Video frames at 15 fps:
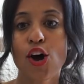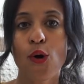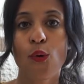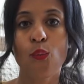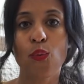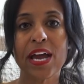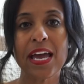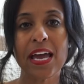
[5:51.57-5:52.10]

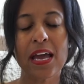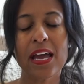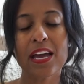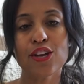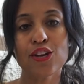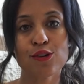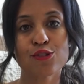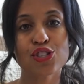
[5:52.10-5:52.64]
We
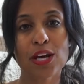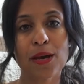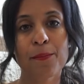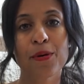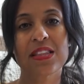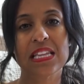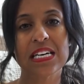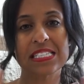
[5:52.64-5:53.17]
usually
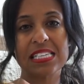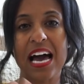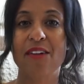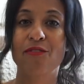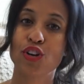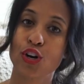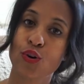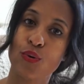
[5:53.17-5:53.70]
put this, I
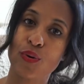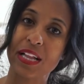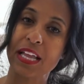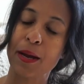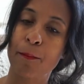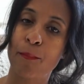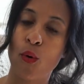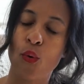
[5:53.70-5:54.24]
have an
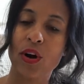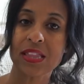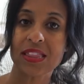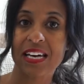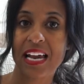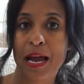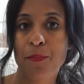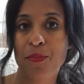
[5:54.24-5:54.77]
acrylic board
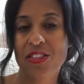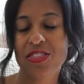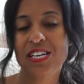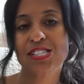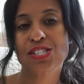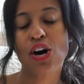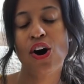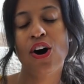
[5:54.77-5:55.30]
that I put
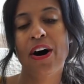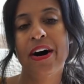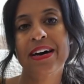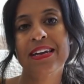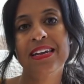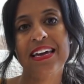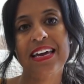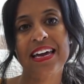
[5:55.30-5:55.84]
this
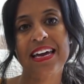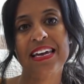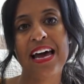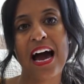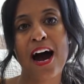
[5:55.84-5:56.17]
on in